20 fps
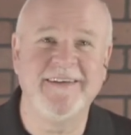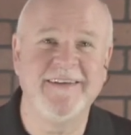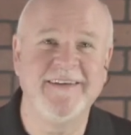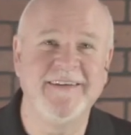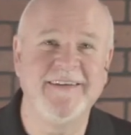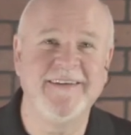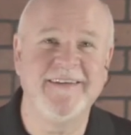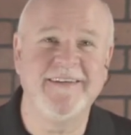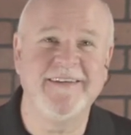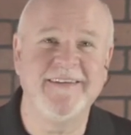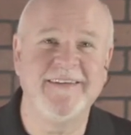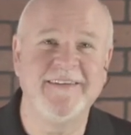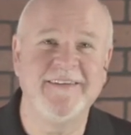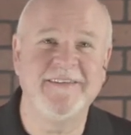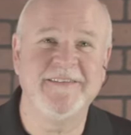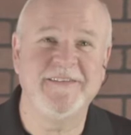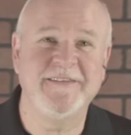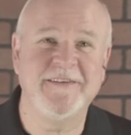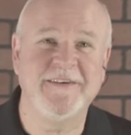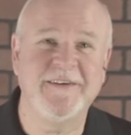
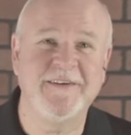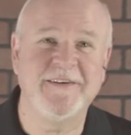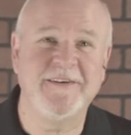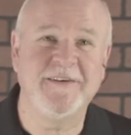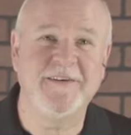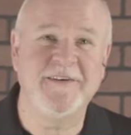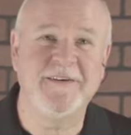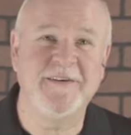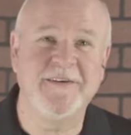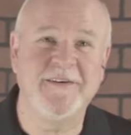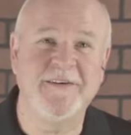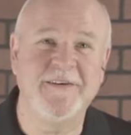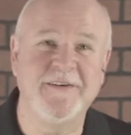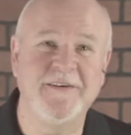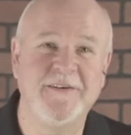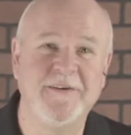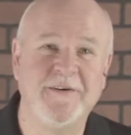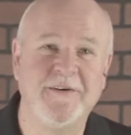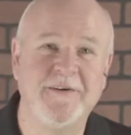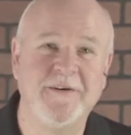
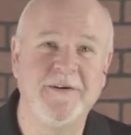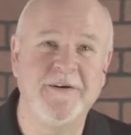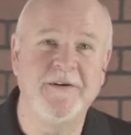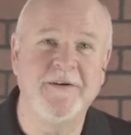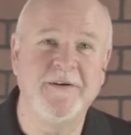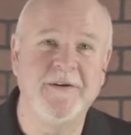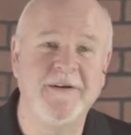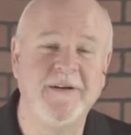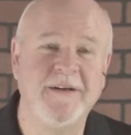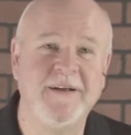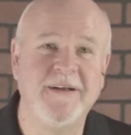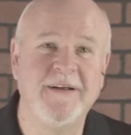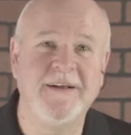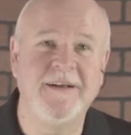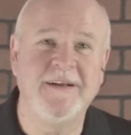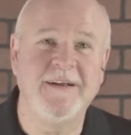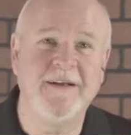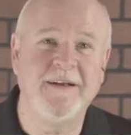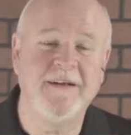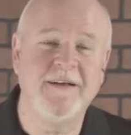
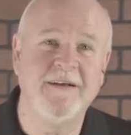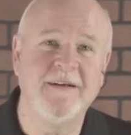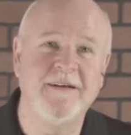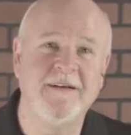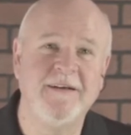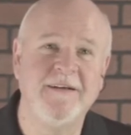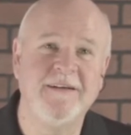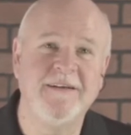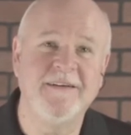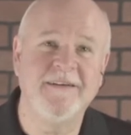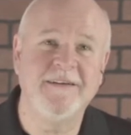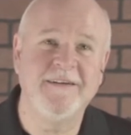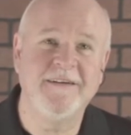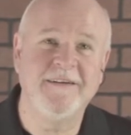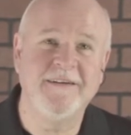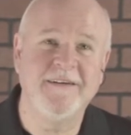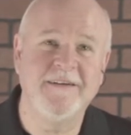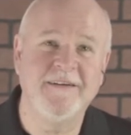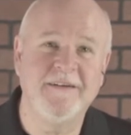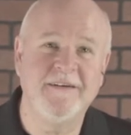
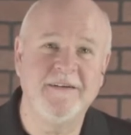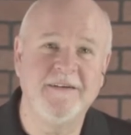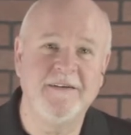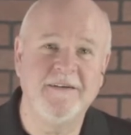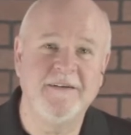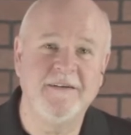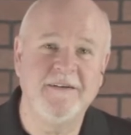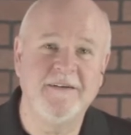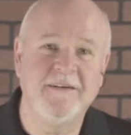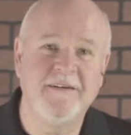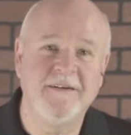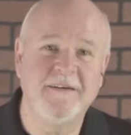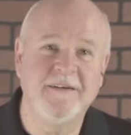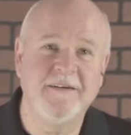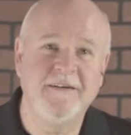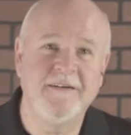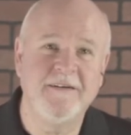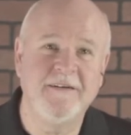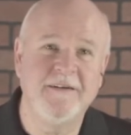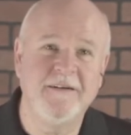
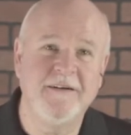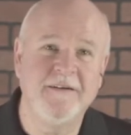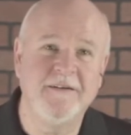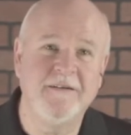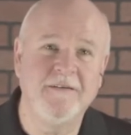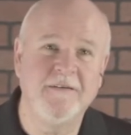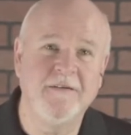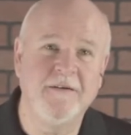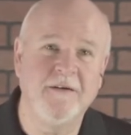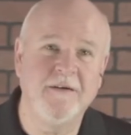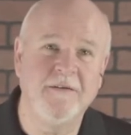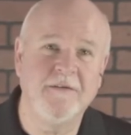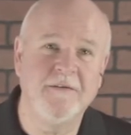(not speaking)